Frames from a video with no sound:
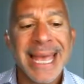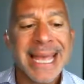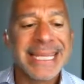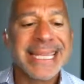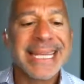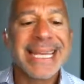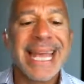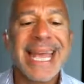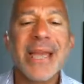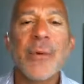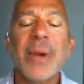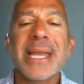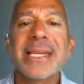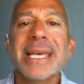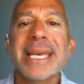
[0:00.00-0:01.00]
Today,
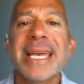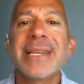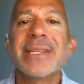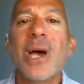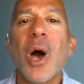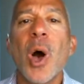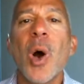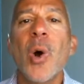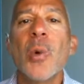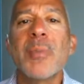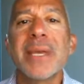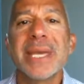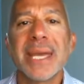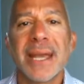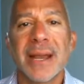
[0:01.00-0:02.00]
we dig into home
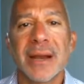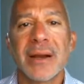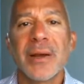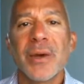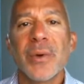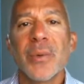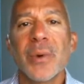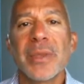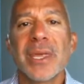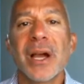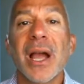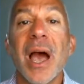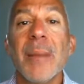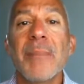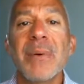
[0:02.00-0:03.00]
care with a
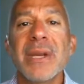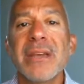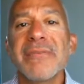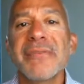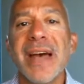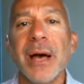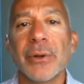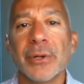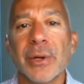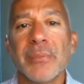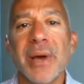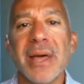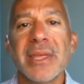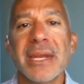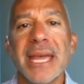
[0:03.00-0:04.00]
company founder
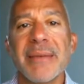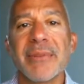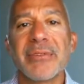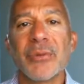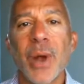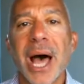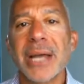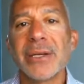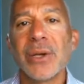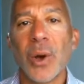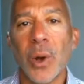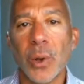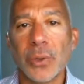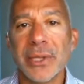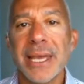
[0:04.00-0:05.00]
by the name of Ron
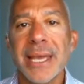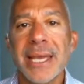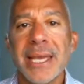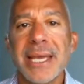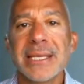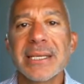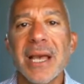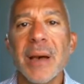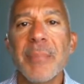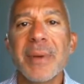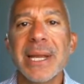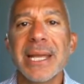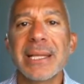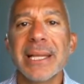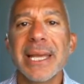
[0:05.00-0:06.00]
Gold. His
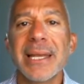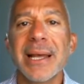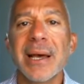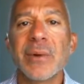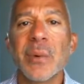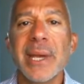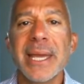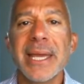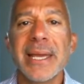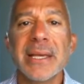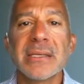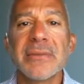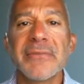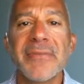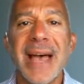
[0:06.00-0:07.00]
company, Lean On We,
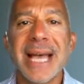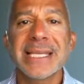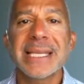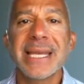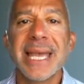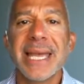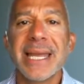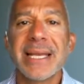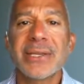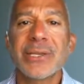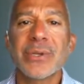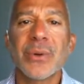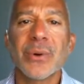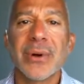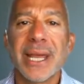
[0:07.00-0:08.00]
is a fascinating
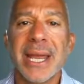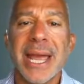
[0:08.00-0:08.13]
story.